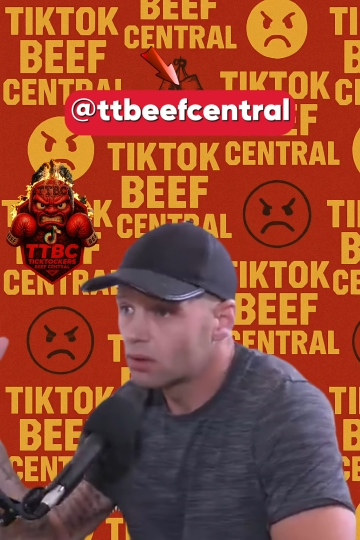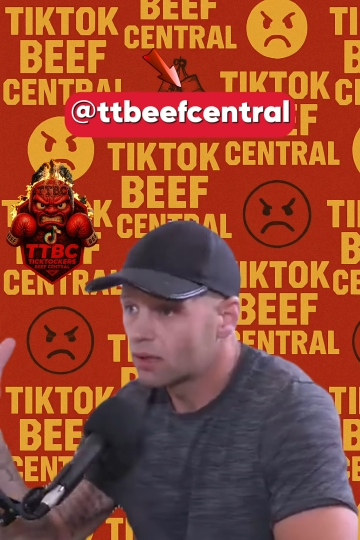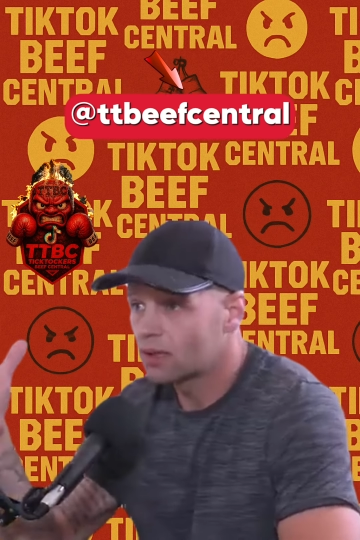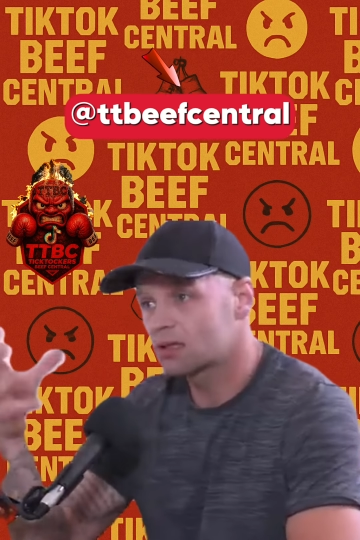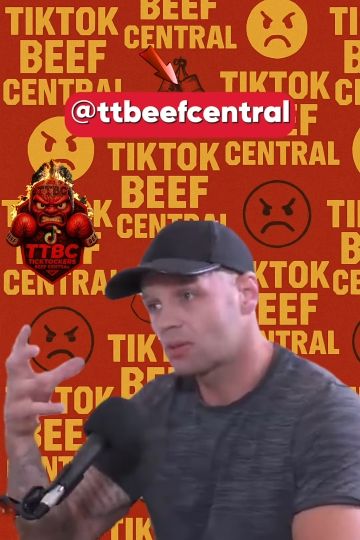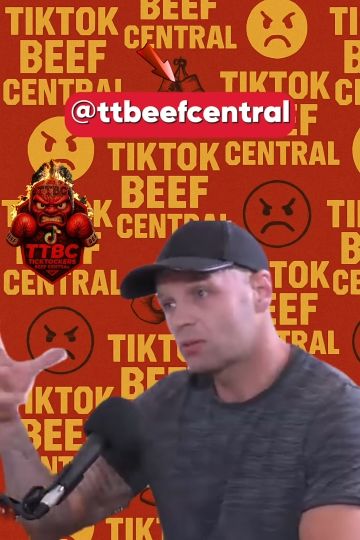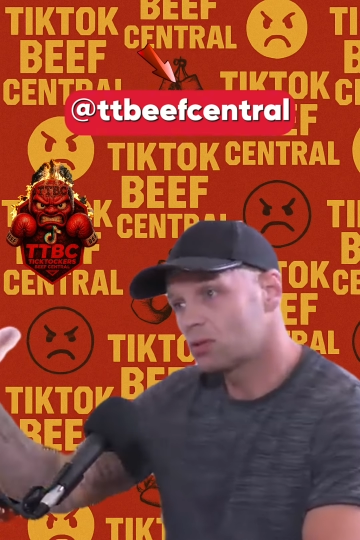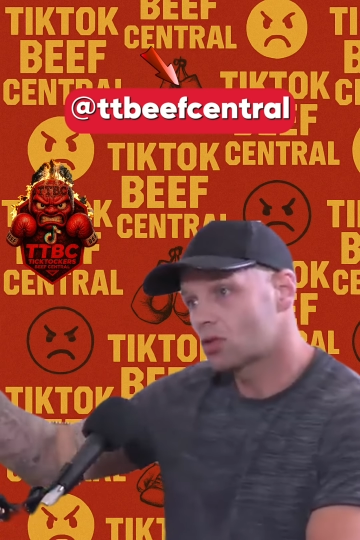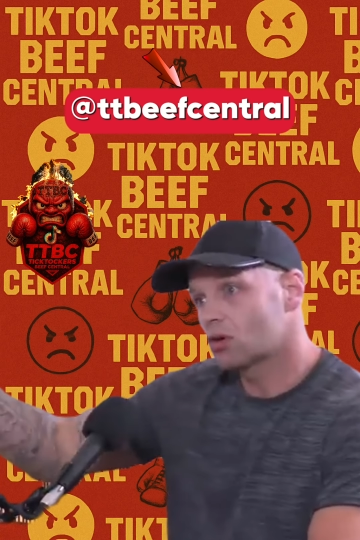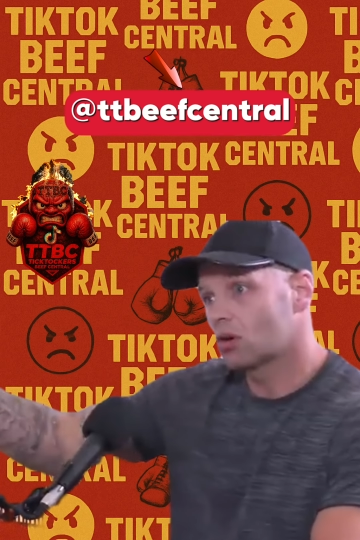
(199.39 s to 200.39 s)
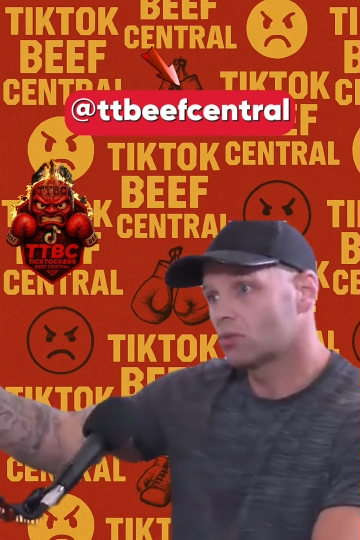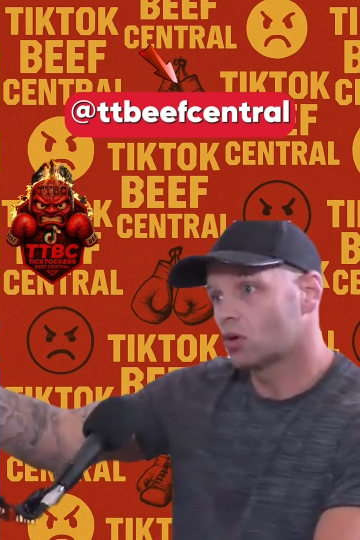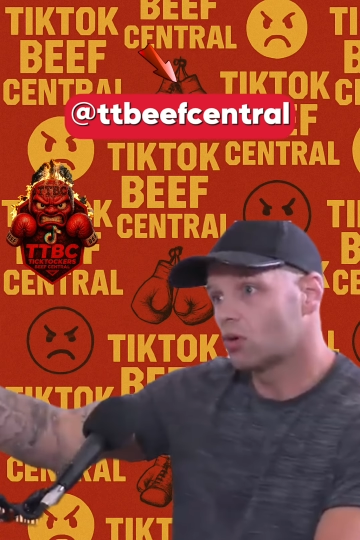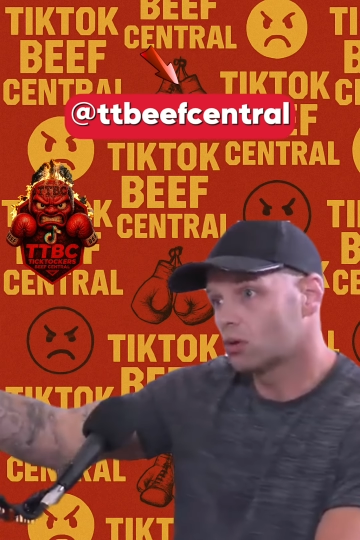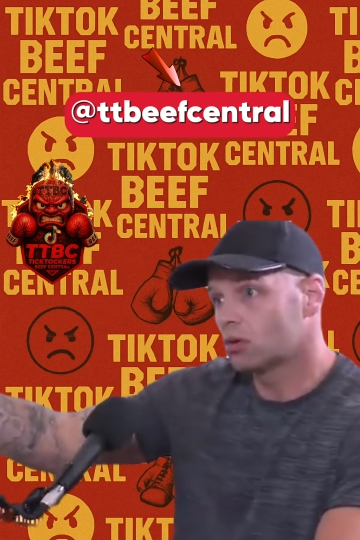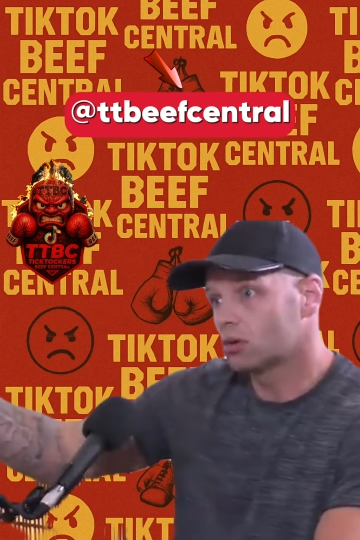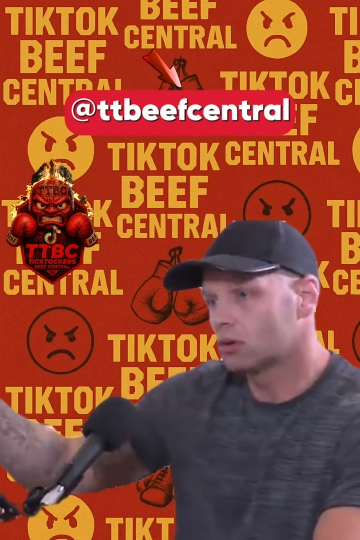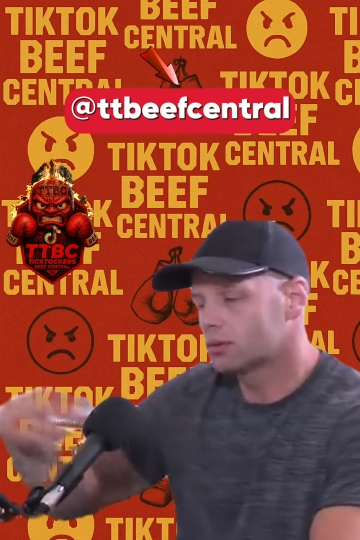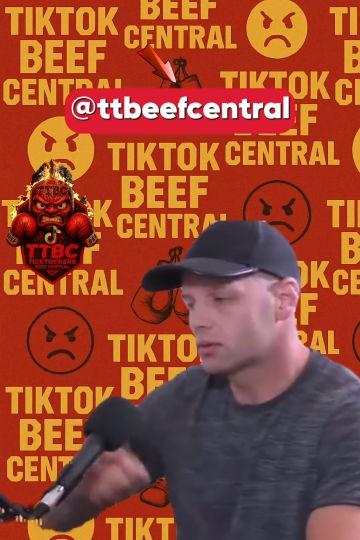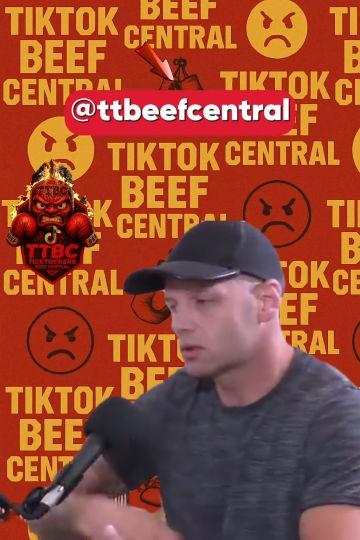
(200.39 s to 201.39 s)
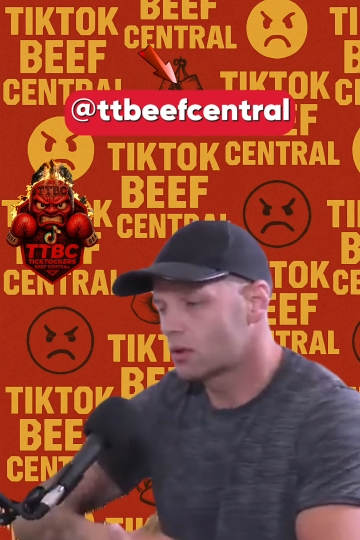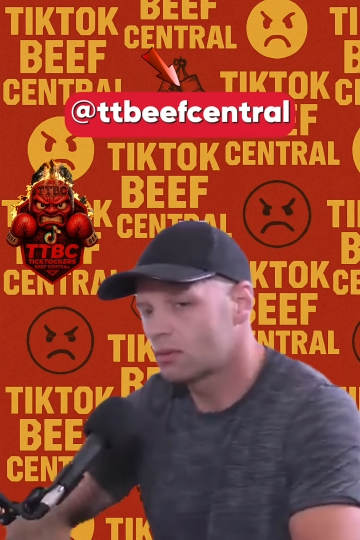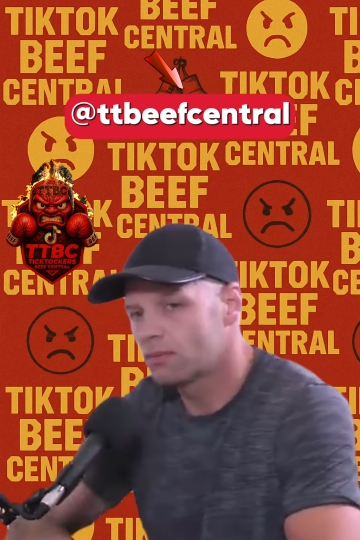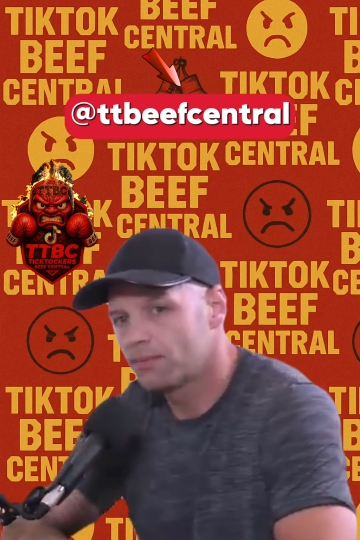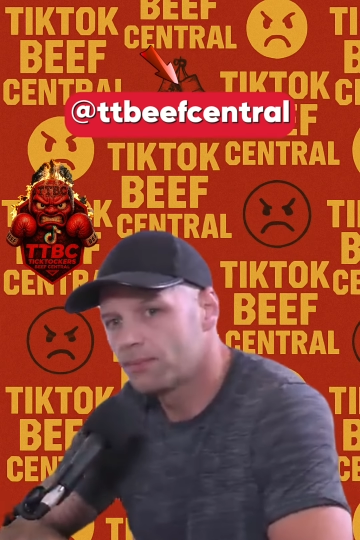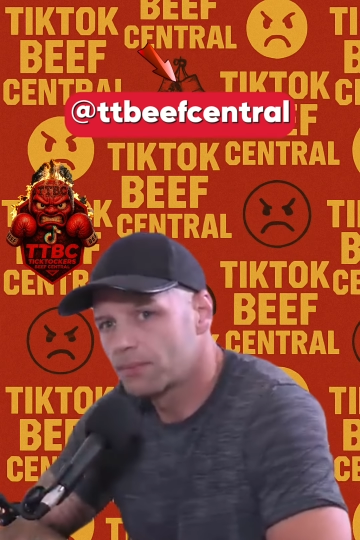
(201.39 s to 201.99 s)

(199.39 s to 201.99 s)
And that's why we used to call him the Hulk. So